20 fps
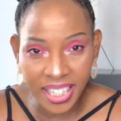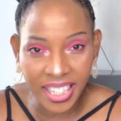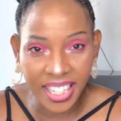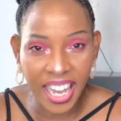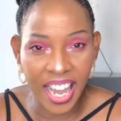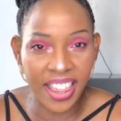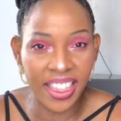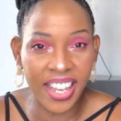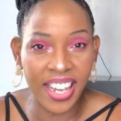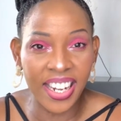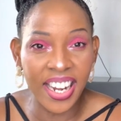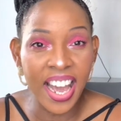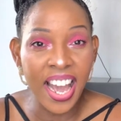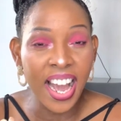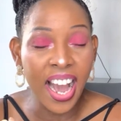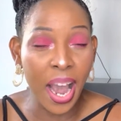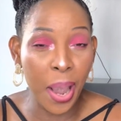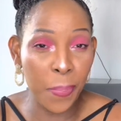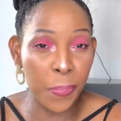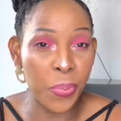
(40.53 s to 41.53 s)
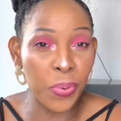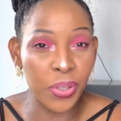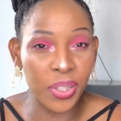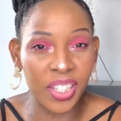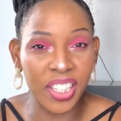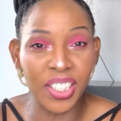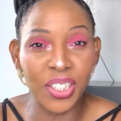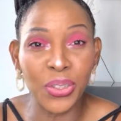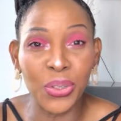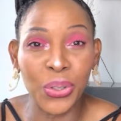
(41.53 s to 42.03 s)
and then I post
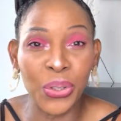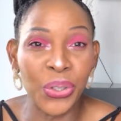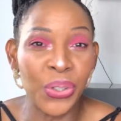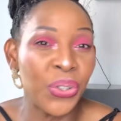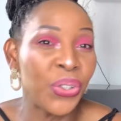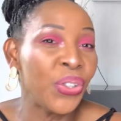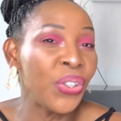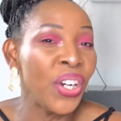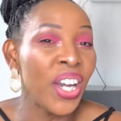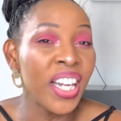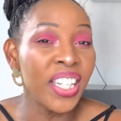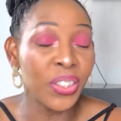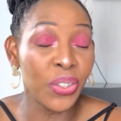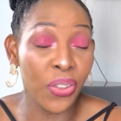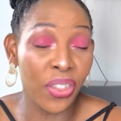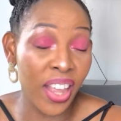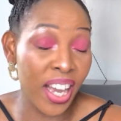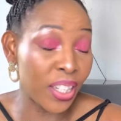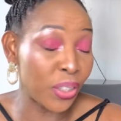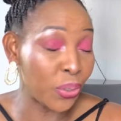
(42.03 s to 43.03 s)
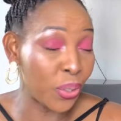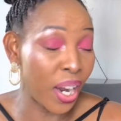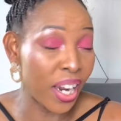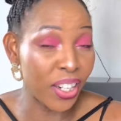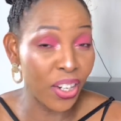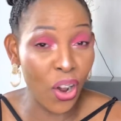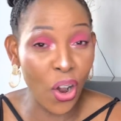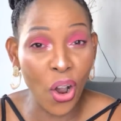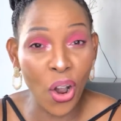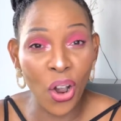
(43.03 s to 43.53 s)
it to you so that you can
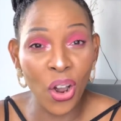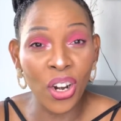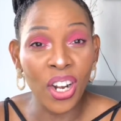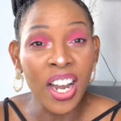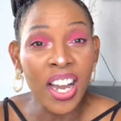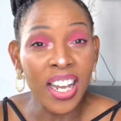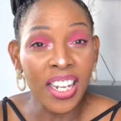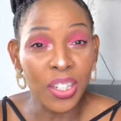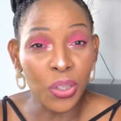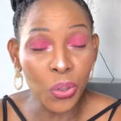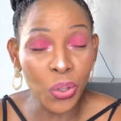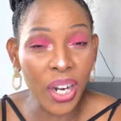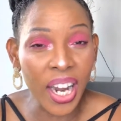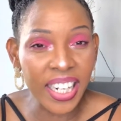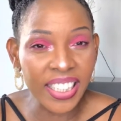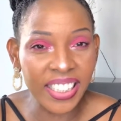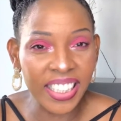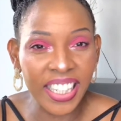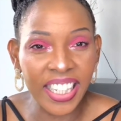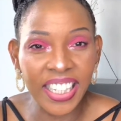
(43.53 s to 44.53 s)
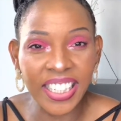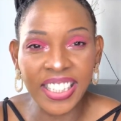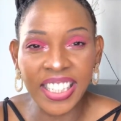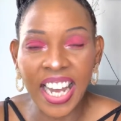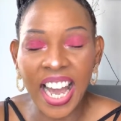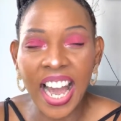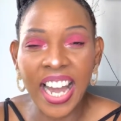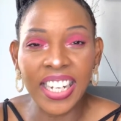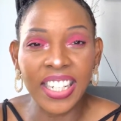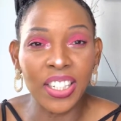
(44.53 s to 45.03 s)
all look at it
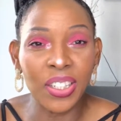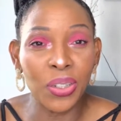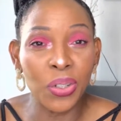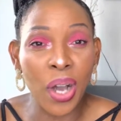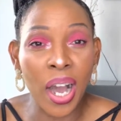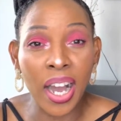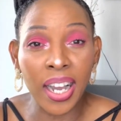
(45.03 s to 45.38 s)
and